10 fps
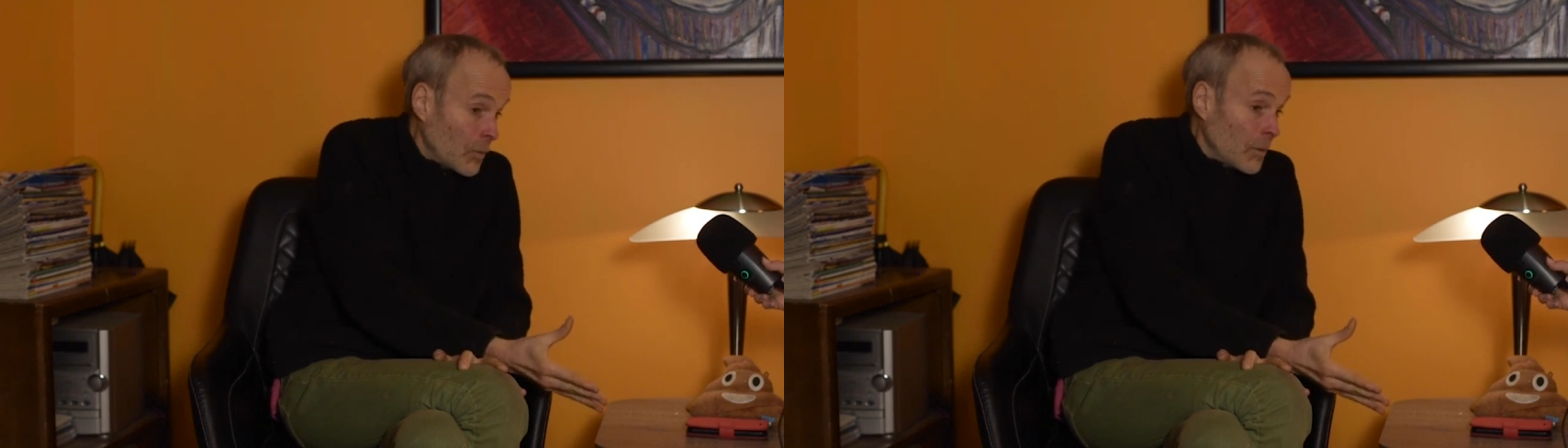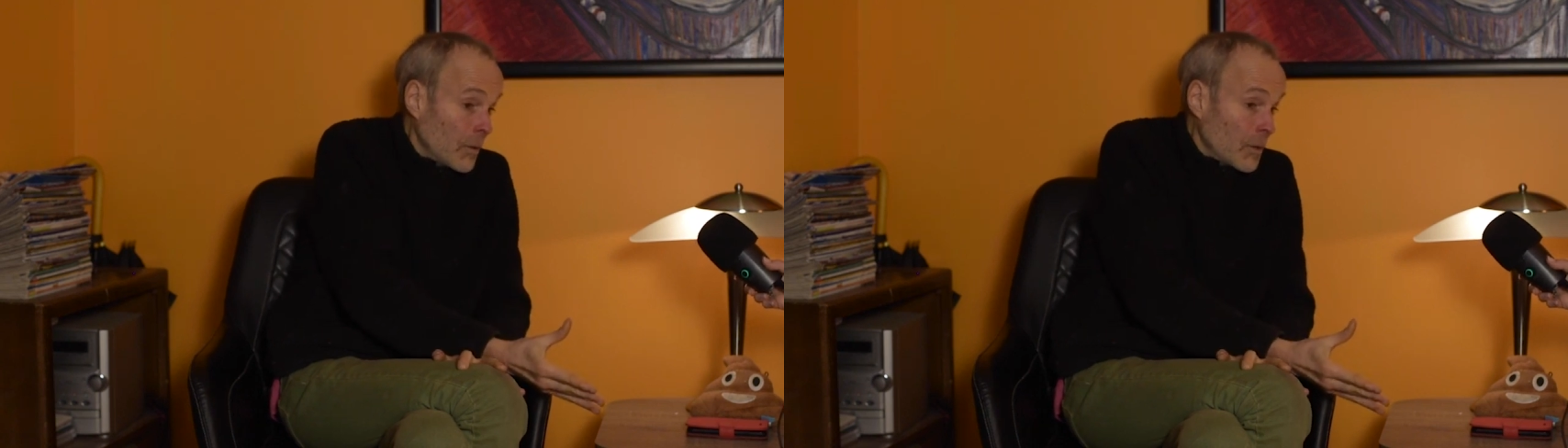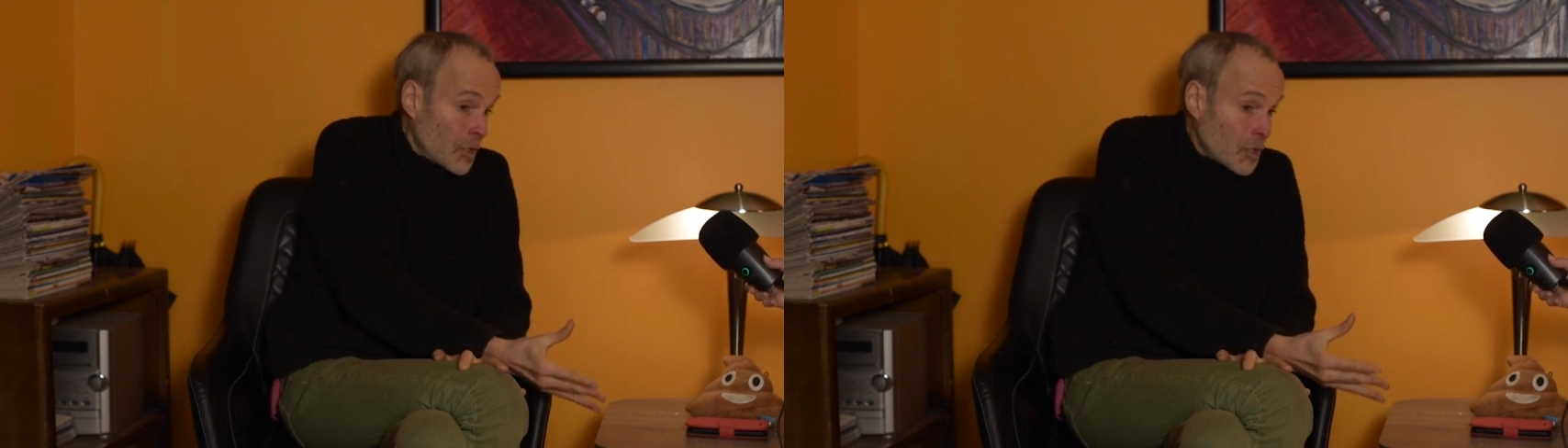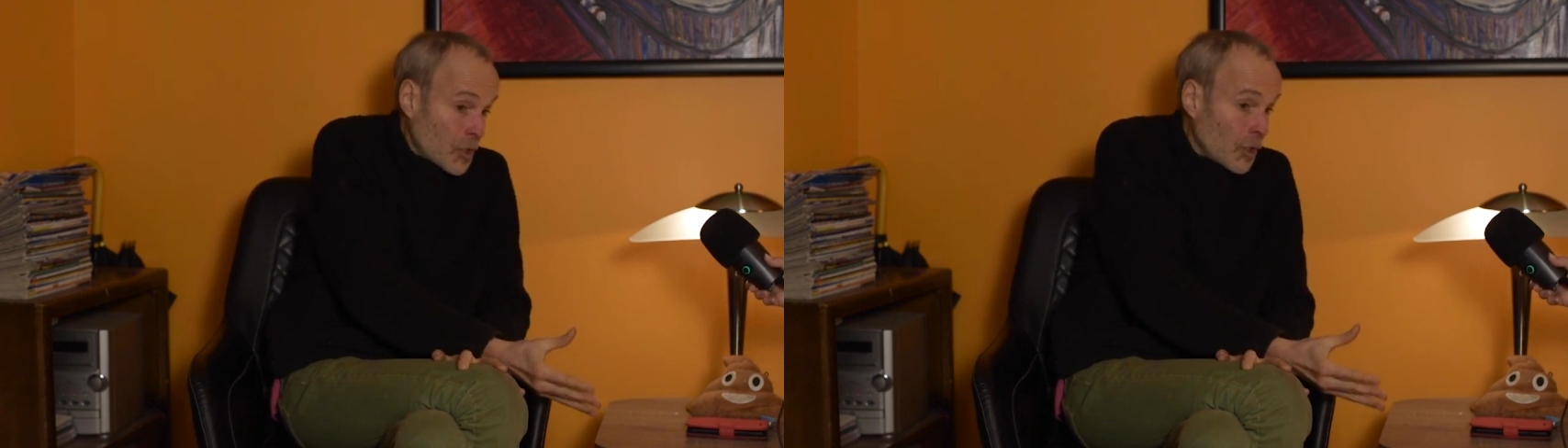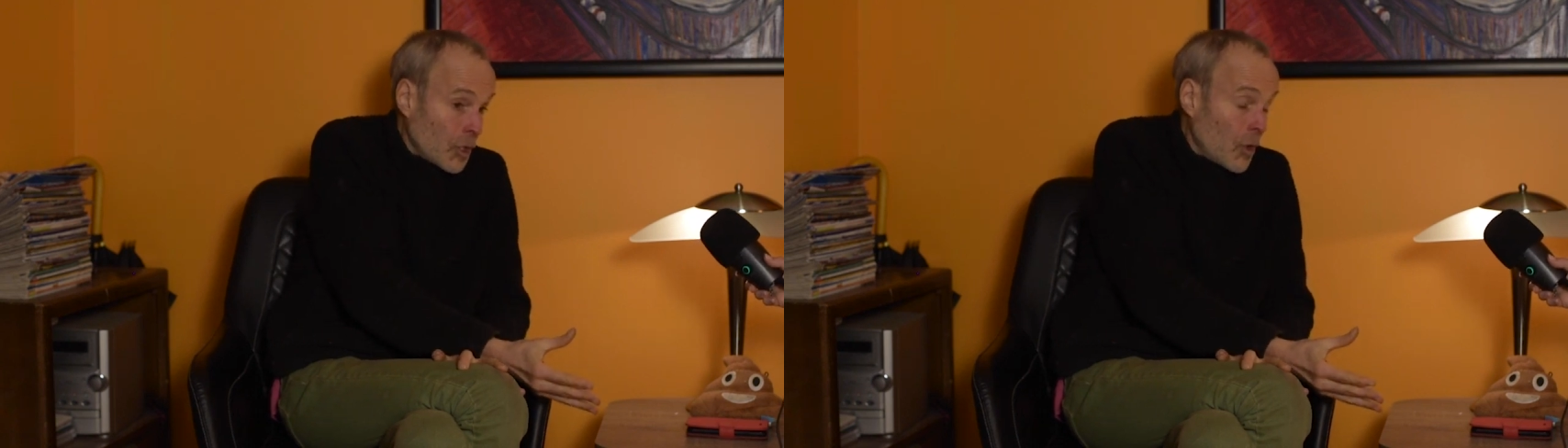Yes. Just so
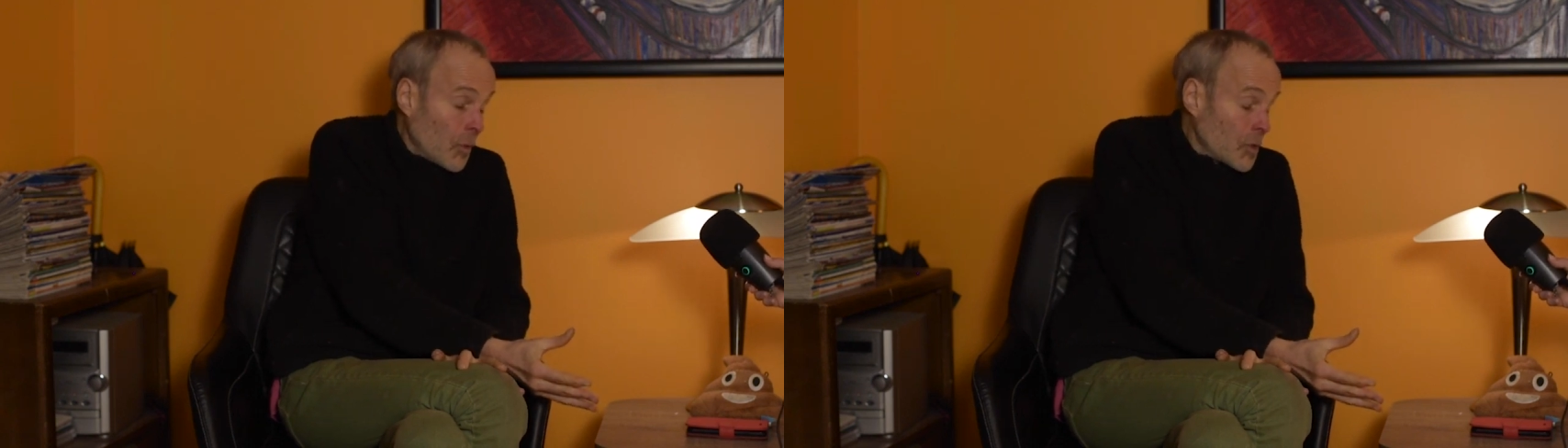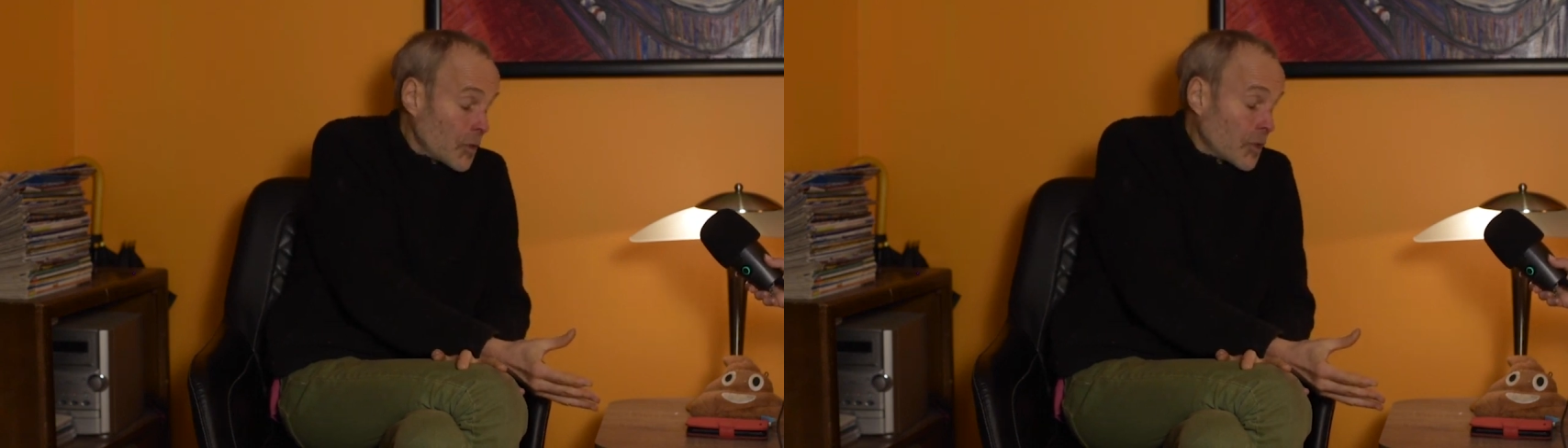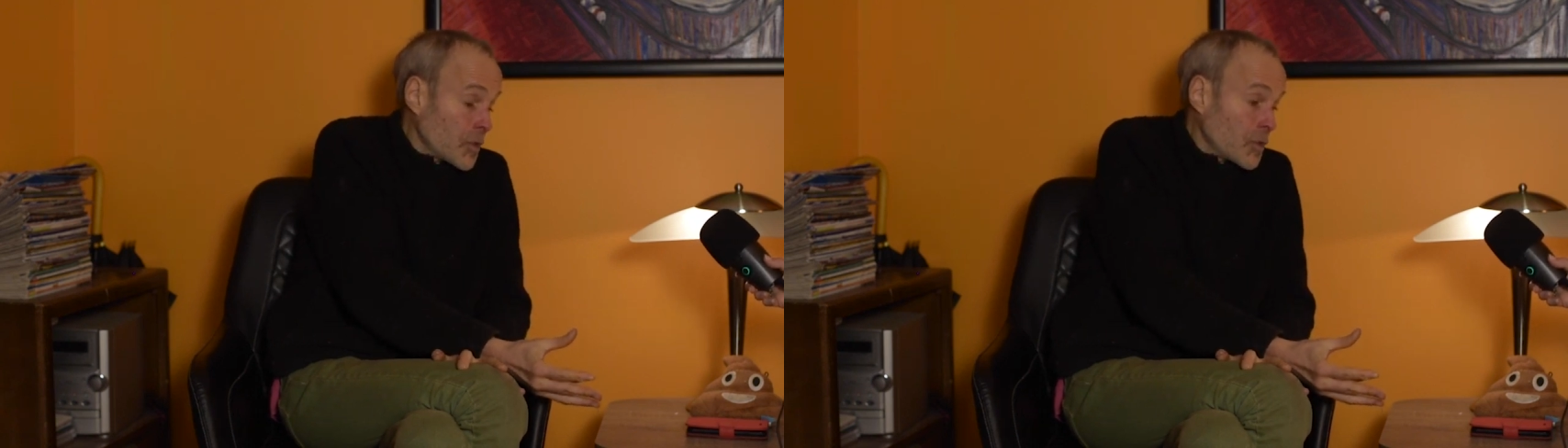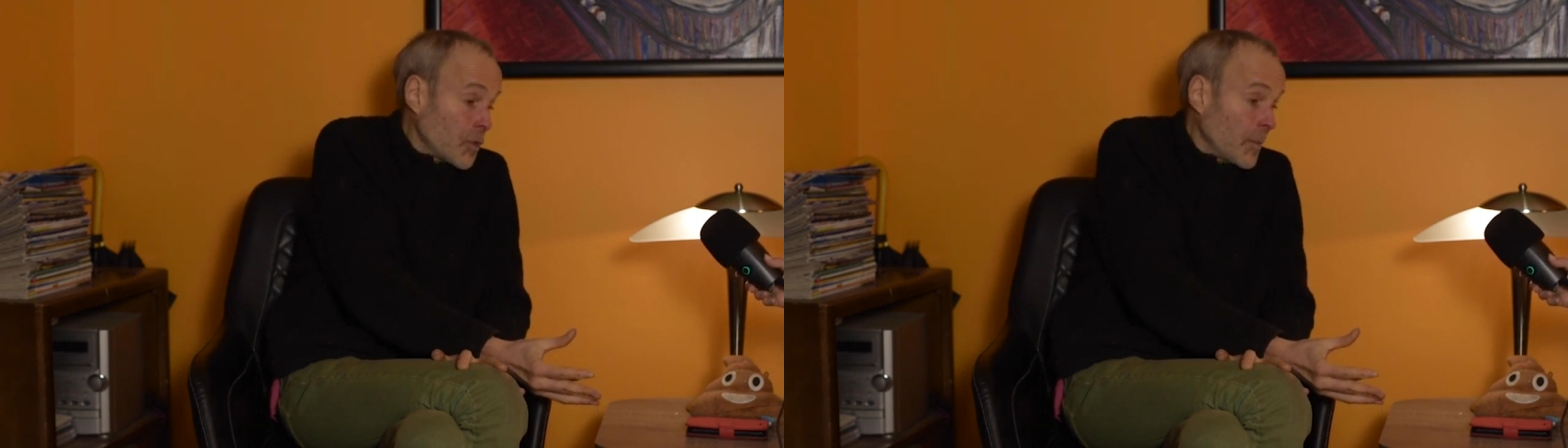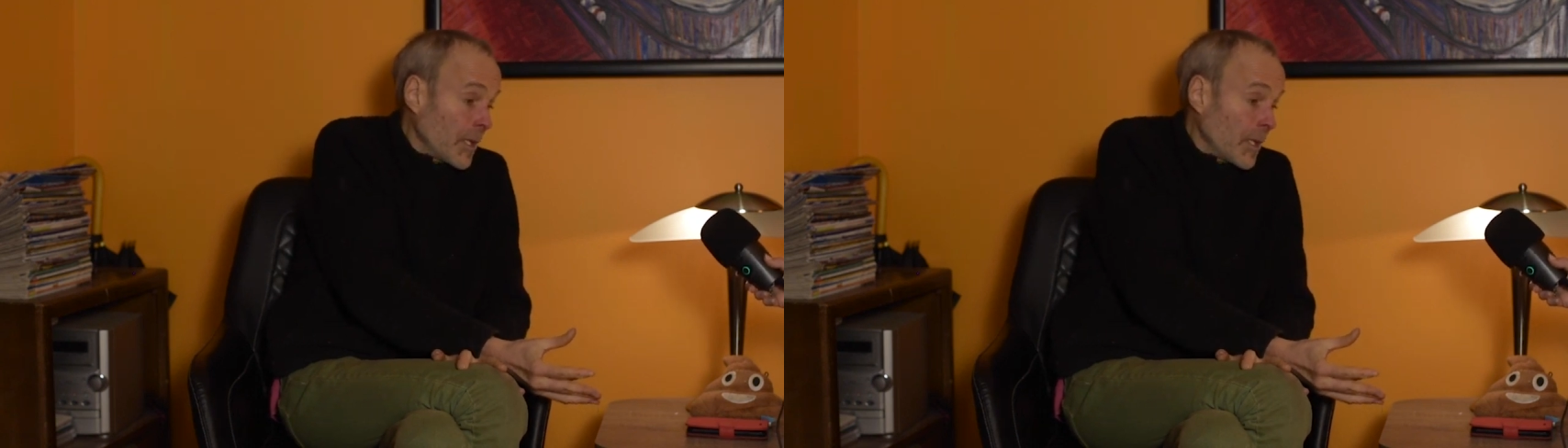you know what you're consuming.